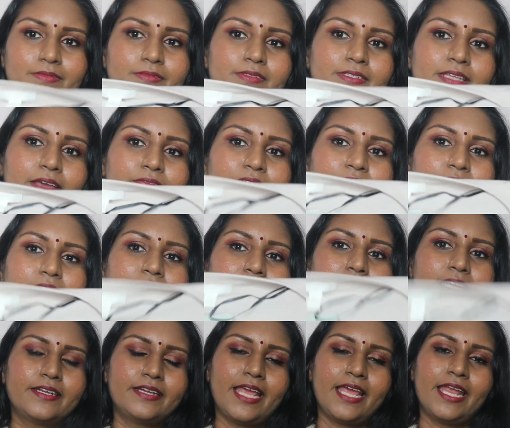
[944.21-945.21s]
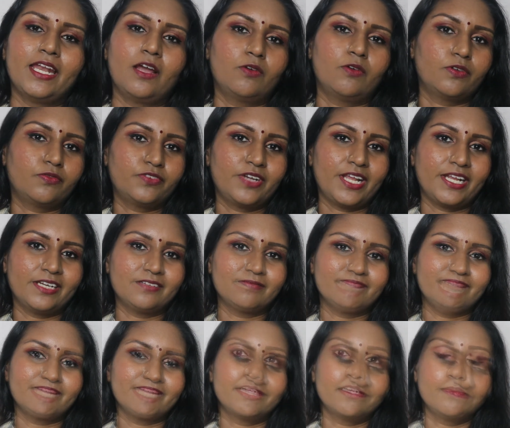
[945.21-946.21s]
definitely a 10 out of 10
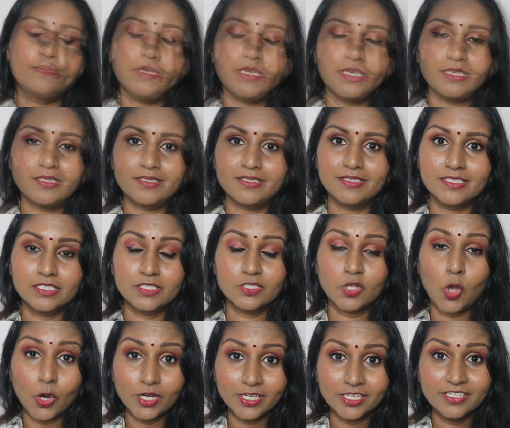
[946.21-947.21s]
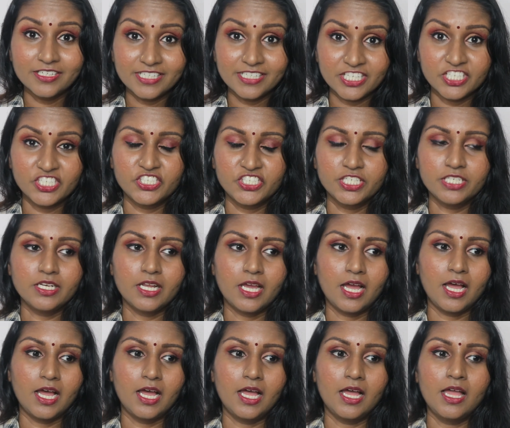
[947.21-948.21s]
item is this cotton t-shirt
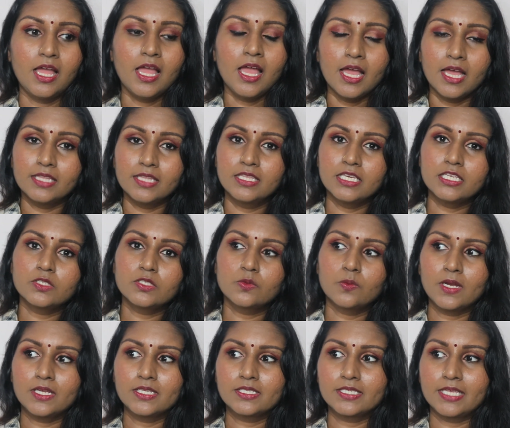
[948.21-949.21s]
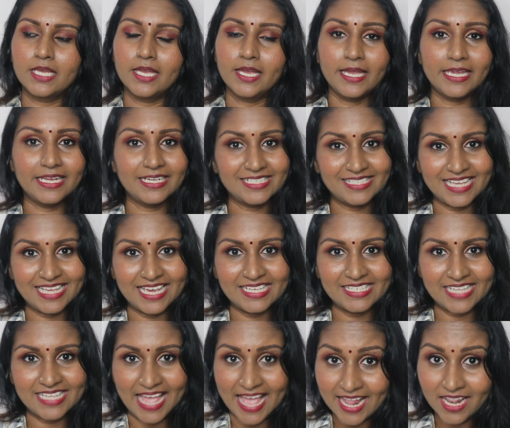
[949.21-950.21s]
uh, this was uh, in size
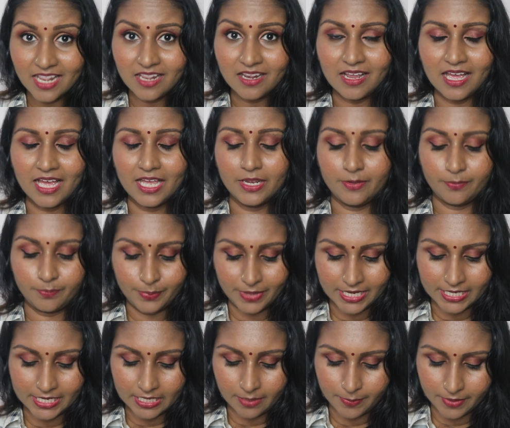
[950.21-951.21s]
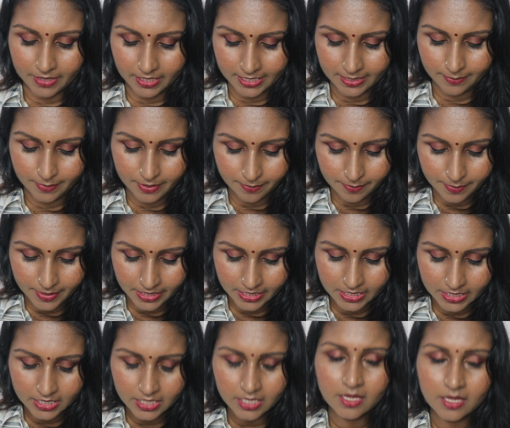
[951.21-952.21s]
L I pick it up a little bit
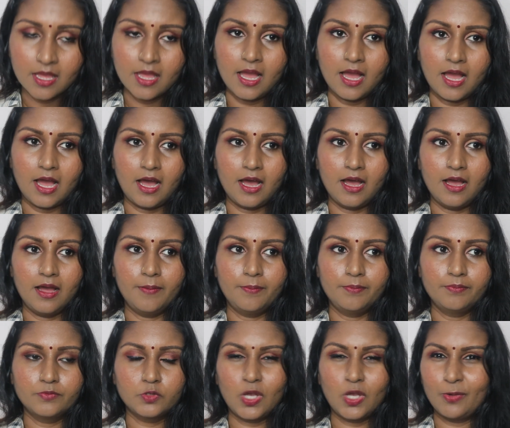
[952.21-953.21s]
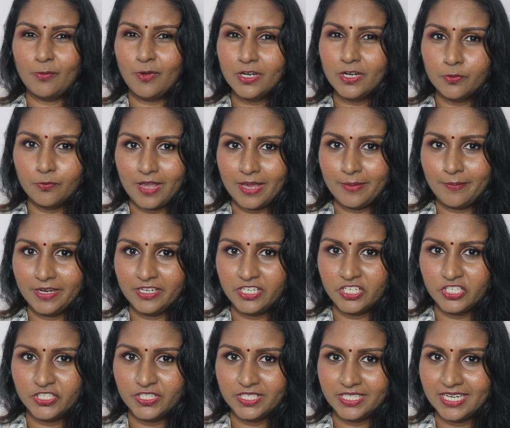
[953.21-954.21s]
bigger um, so I want to wear my
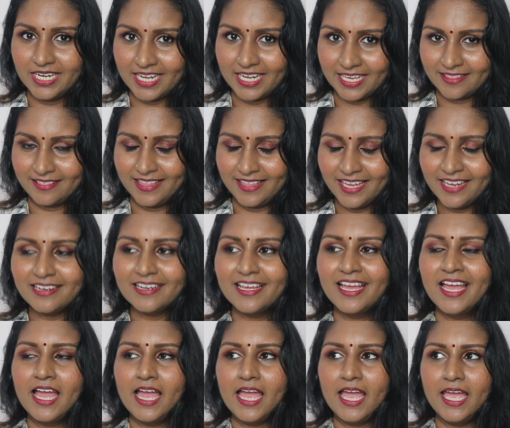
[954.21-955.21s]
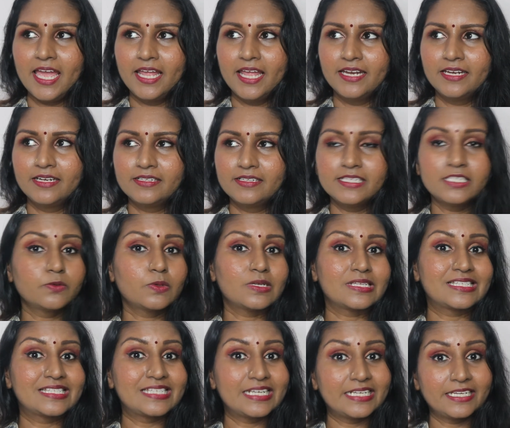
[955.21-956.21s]
t-shirt like that and this was
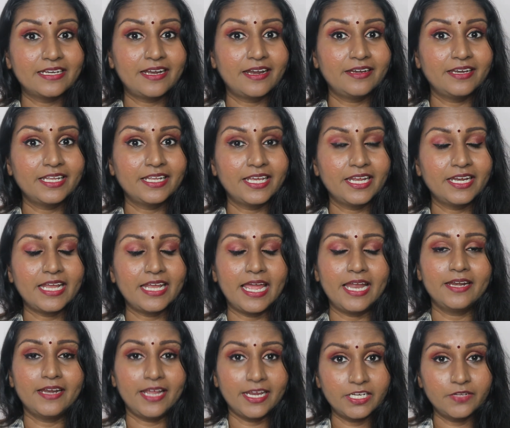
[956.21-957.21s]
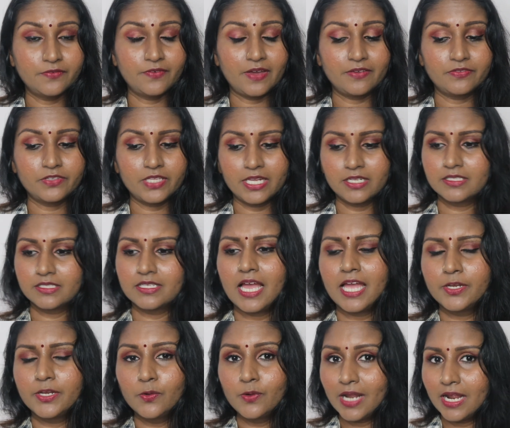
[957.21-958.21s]
39 ringgit and 95 cents I
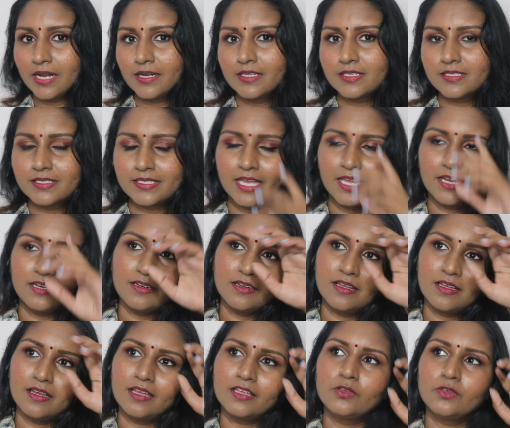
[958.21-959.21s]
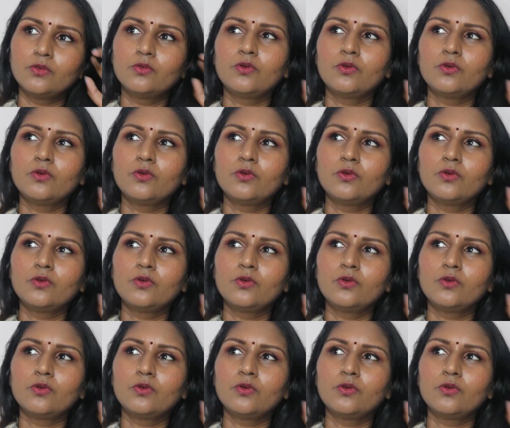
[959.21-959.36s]
don't understand you